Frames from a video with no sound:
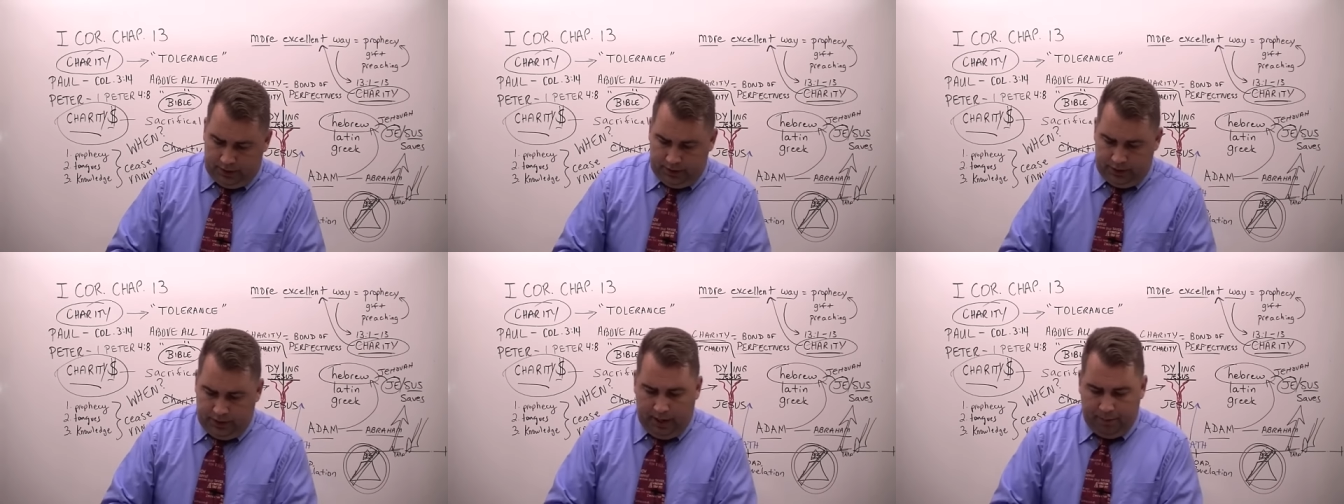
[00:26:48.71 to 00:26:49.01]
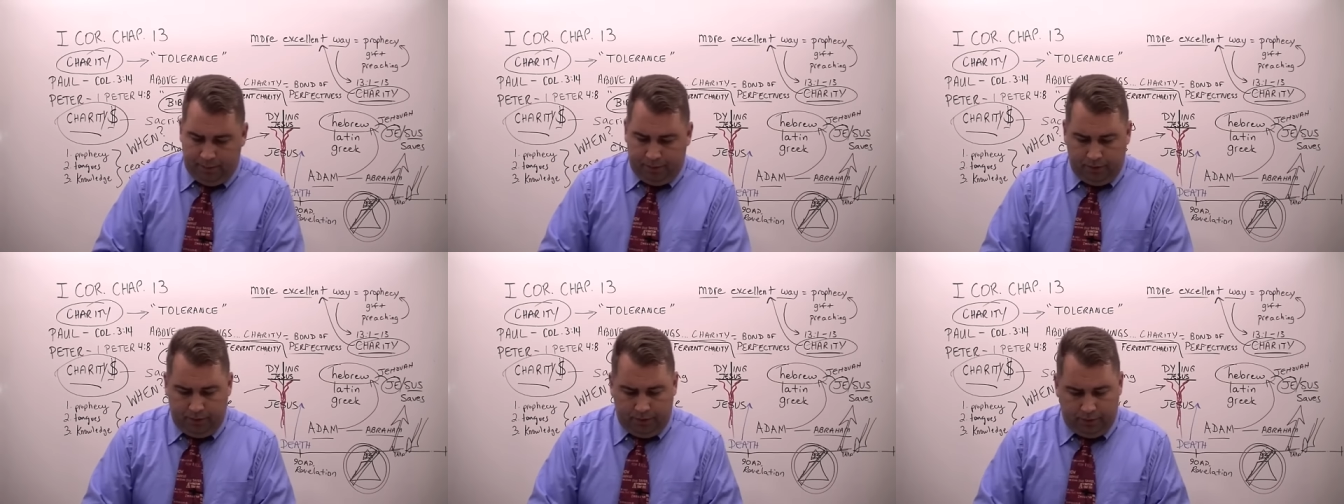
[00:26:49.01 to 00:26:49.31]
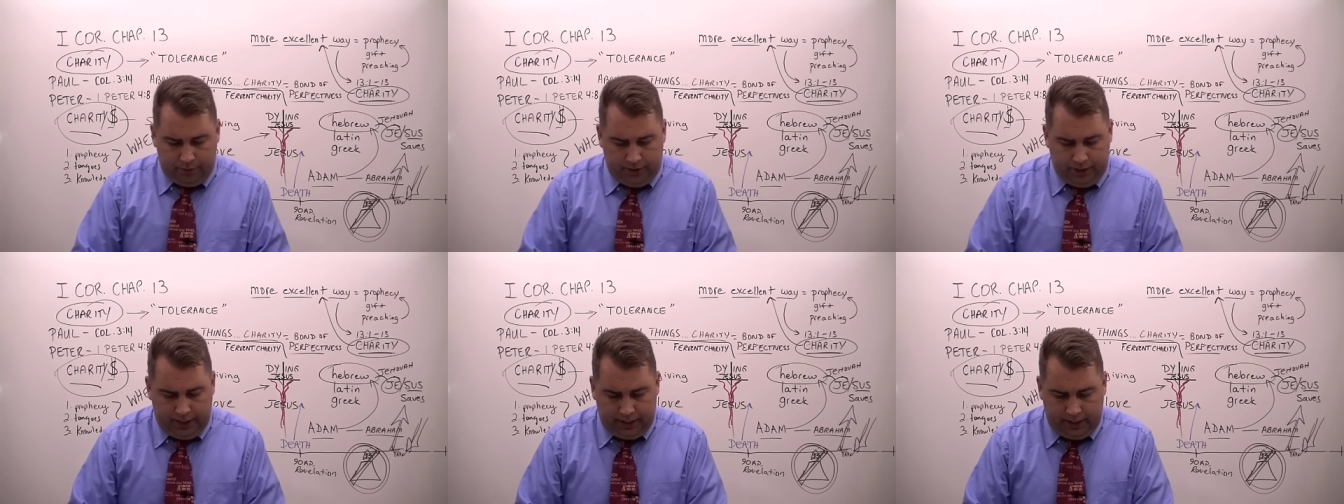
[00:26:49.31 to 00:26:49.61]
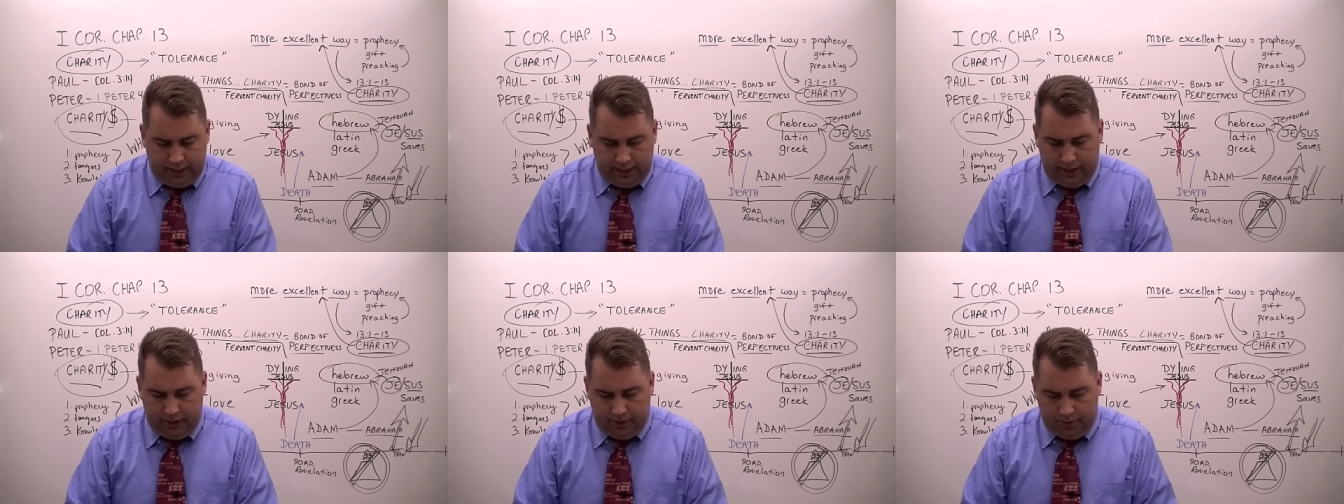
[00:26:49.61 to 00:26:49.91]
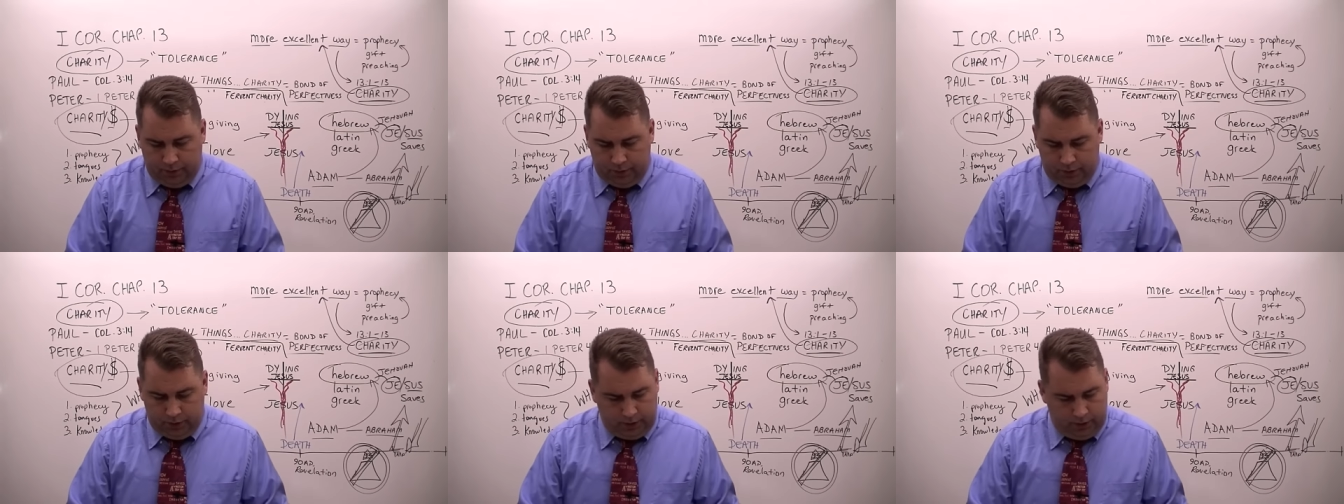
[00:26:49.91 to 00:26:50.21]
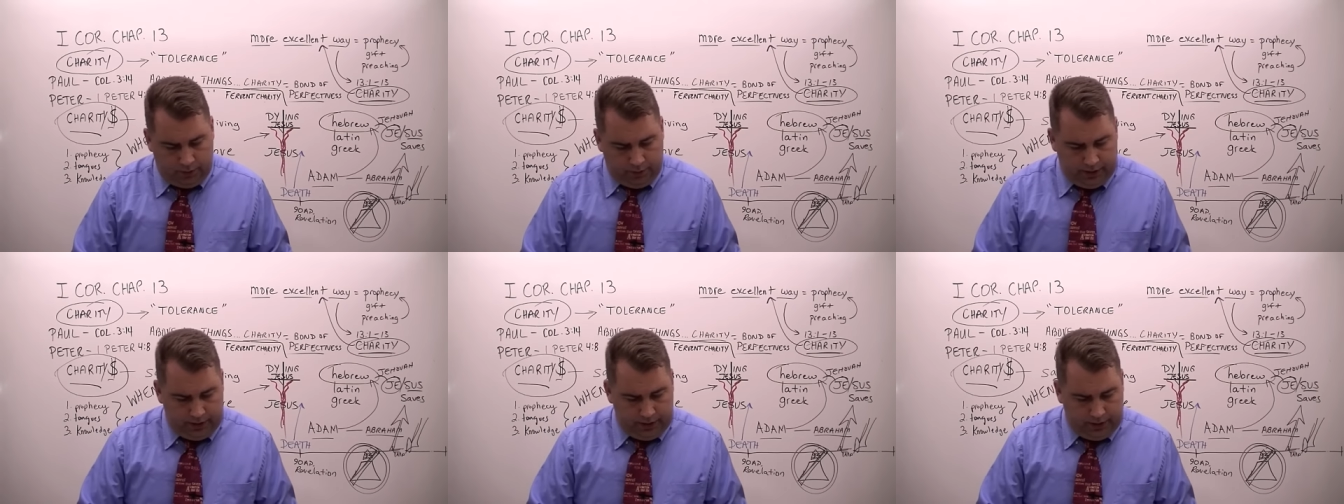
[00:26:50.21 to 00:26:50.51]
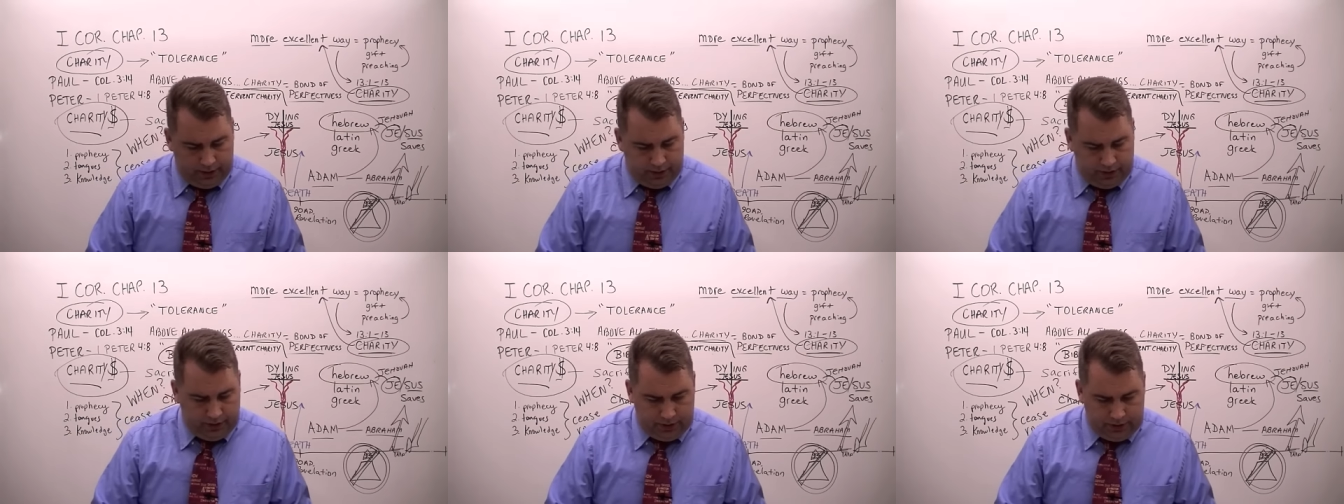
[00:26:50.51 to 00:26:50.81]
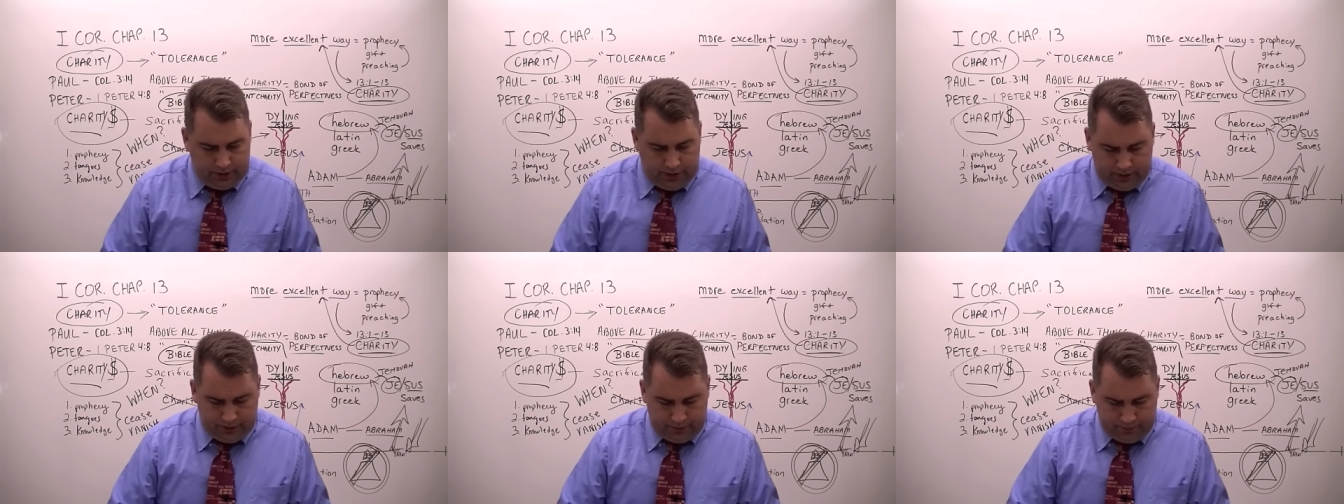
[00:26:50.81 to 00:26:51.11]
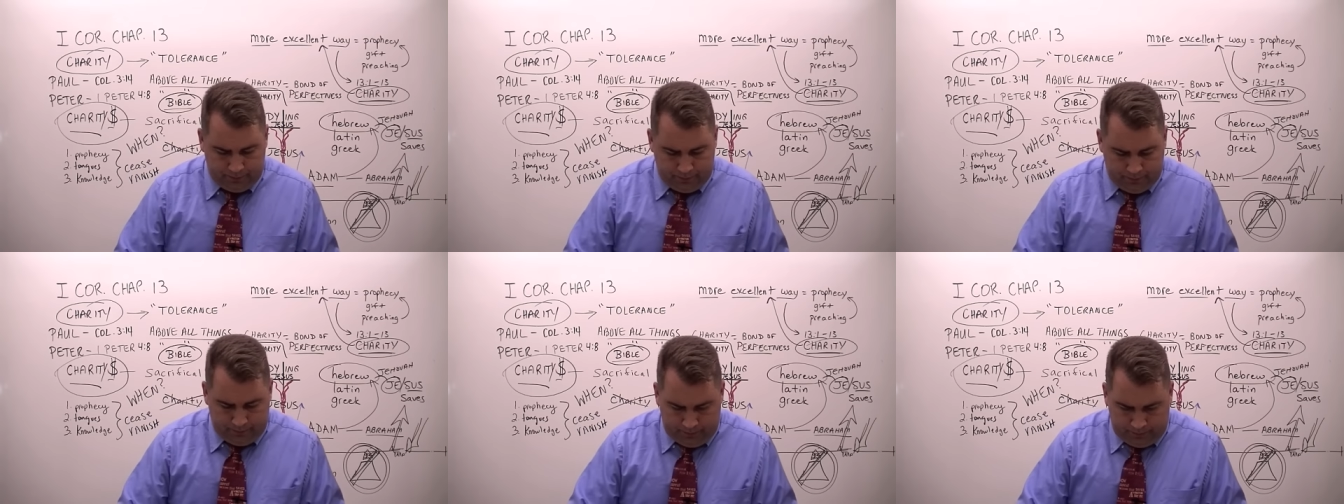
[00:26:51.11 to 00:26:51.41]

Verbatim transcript: Chapter 3 again of 1 Corinthians, he says,